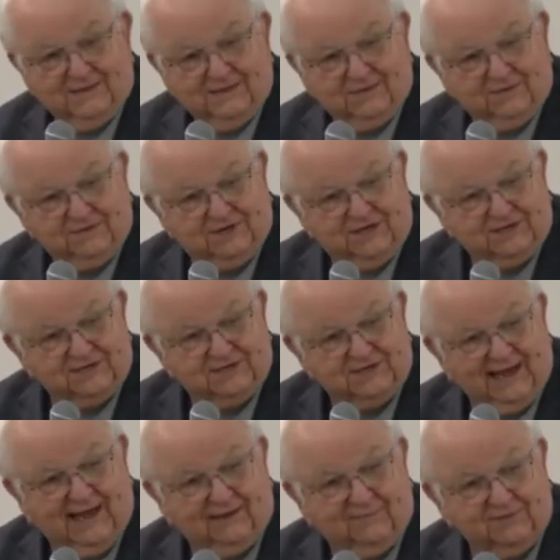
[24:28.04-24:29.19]
So Jesus
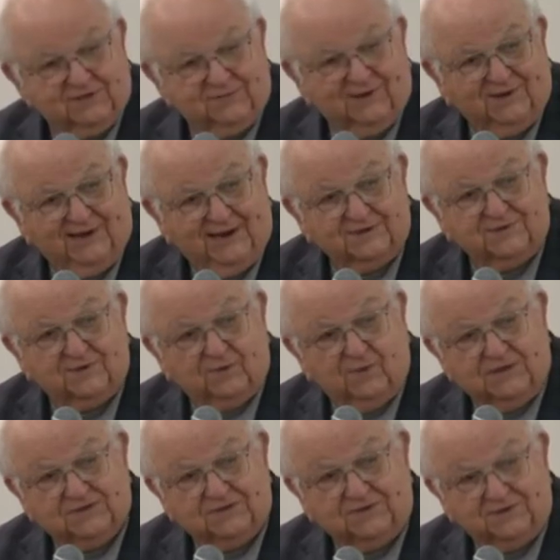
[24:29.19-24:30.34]
died with some unanswered
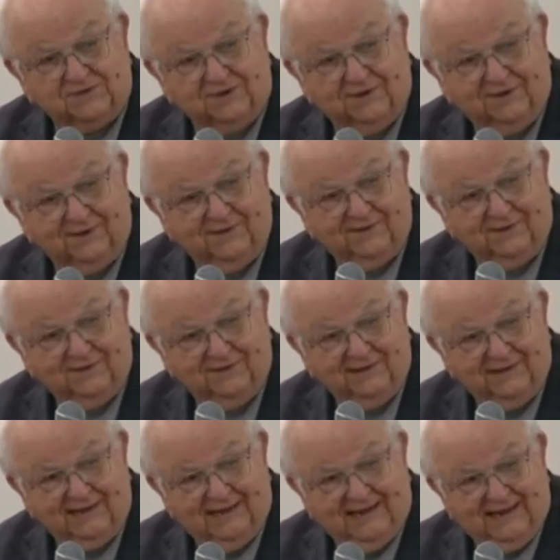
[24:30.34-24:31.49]
questions.
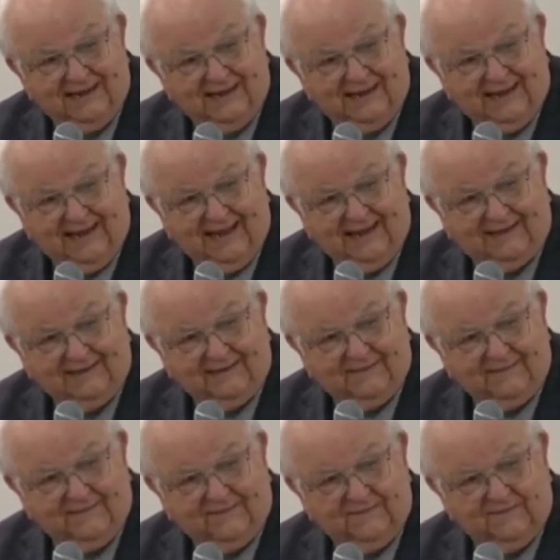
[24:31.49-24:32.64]
And
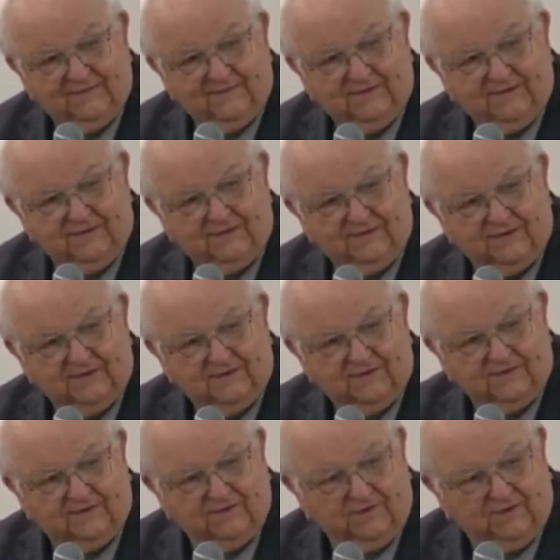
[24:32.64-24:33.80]

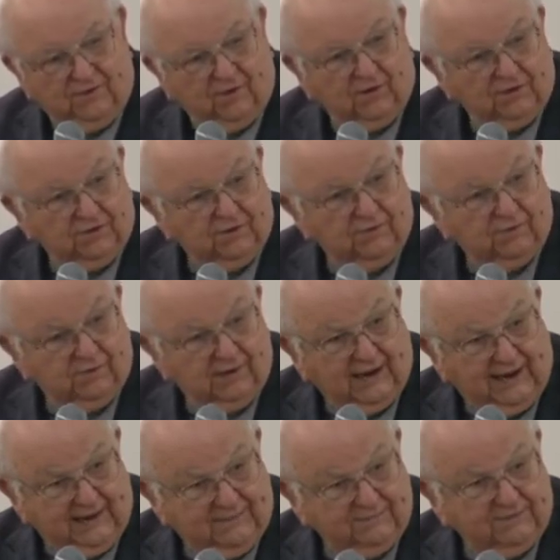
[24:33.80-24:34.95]
you are too, and
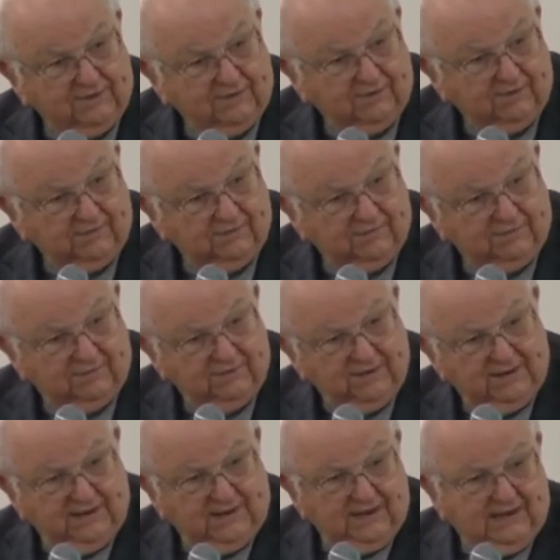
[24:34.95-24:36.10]
I am too.
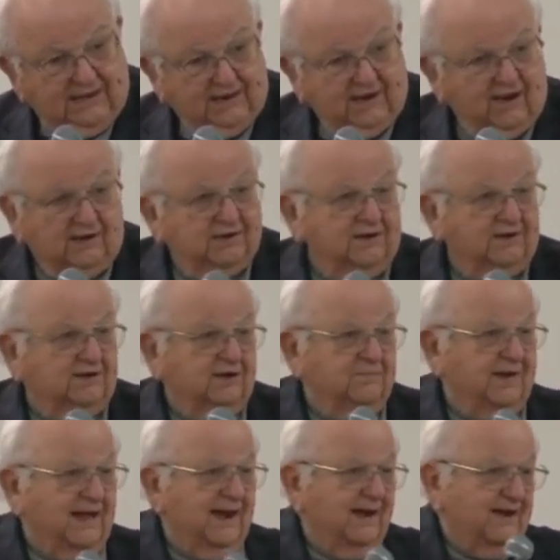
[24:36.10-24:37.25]
God doesn't come
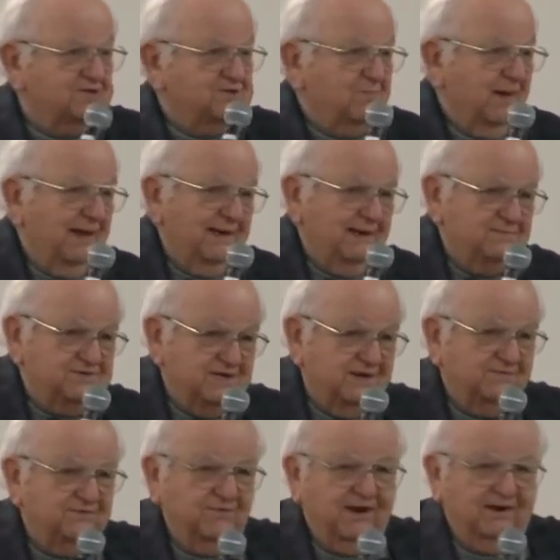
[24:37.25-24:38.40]
down and explain
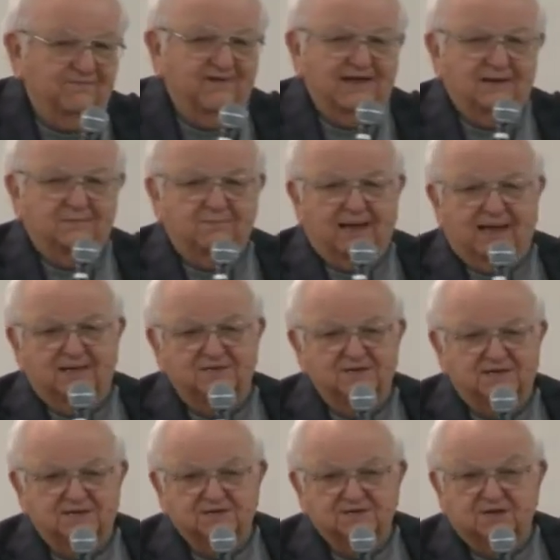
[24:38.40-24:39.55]
himself to our vain minds.
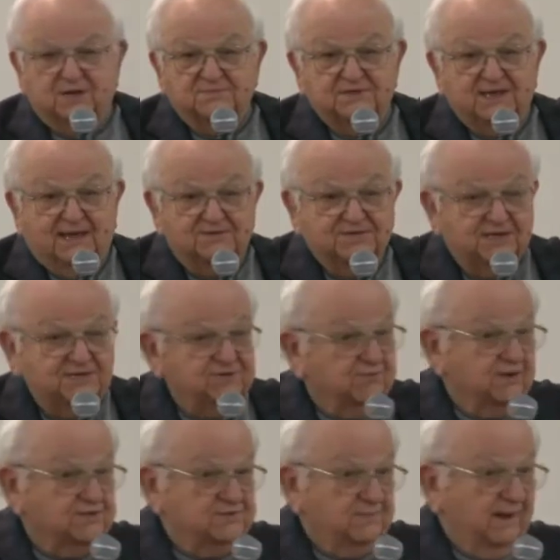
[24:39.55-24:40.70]
He just comes down and says,
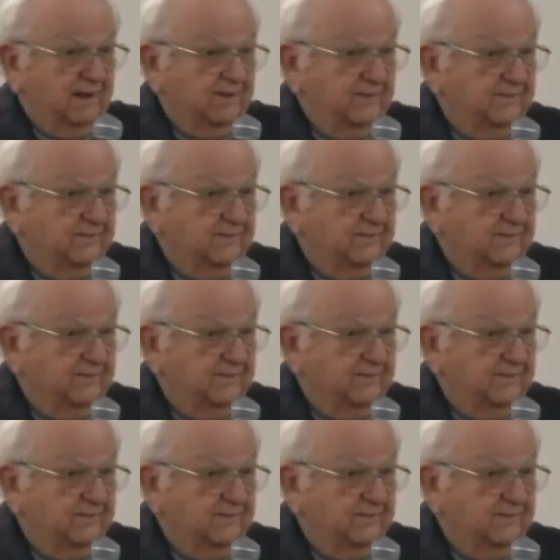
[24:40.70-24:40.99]
trust me.